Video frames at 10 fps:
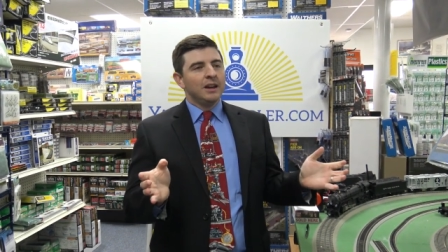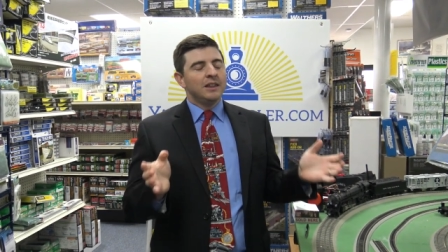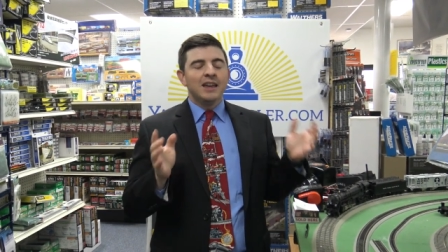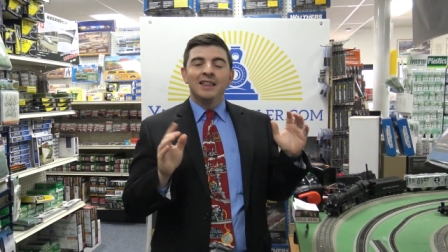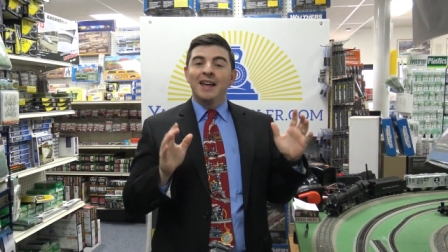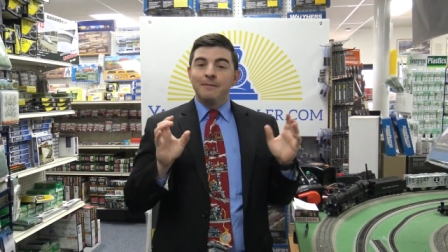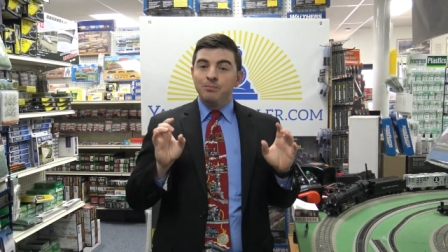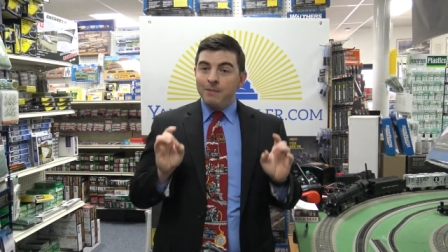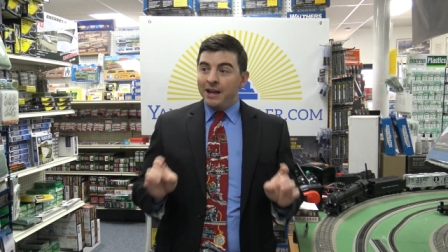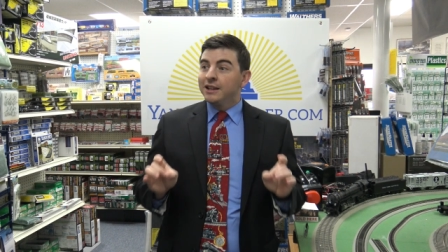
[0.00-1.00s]
think that
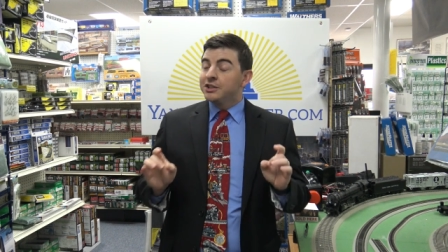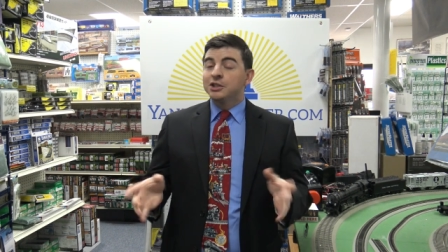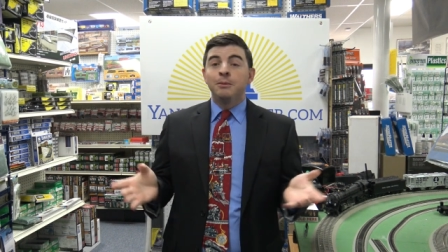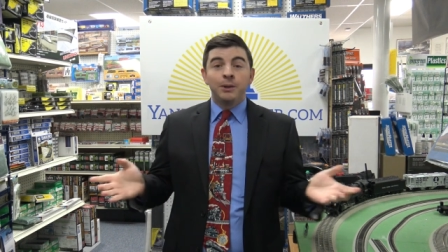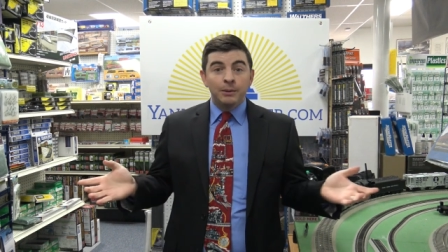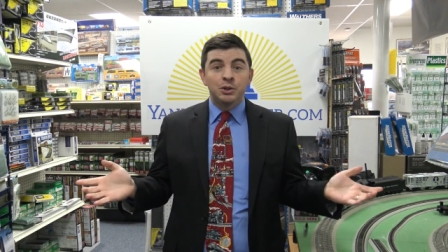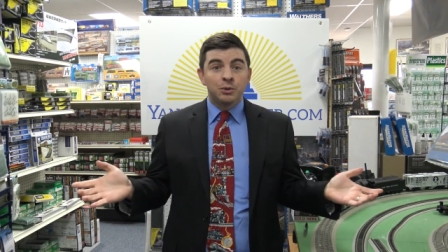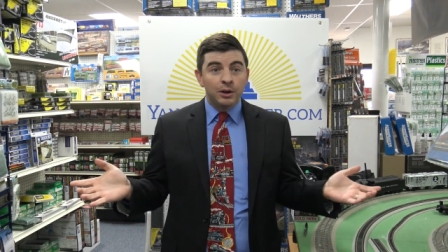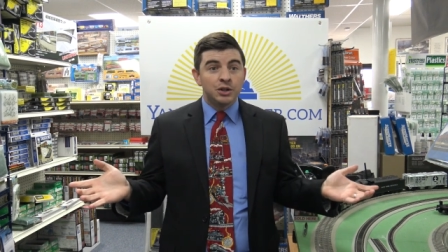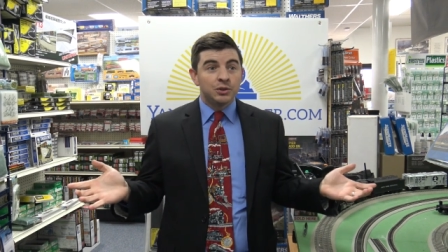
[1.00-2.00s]
men that still play with
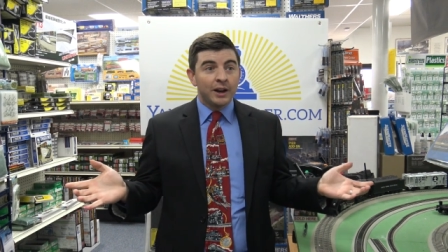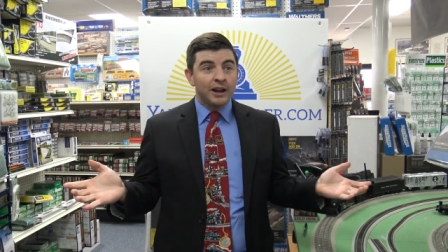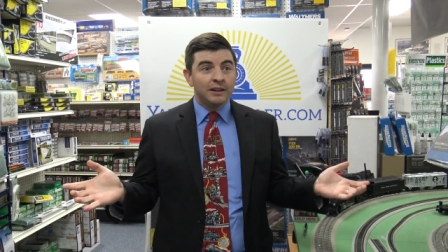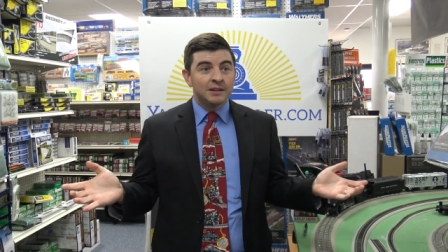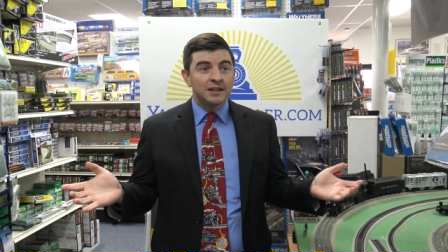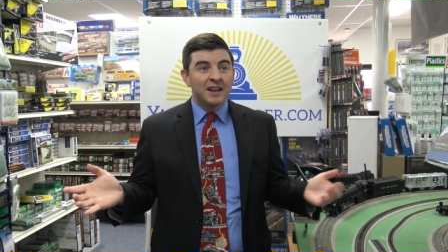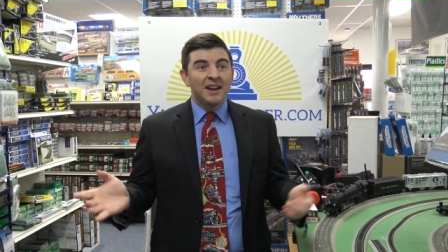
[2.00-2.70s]
toy trains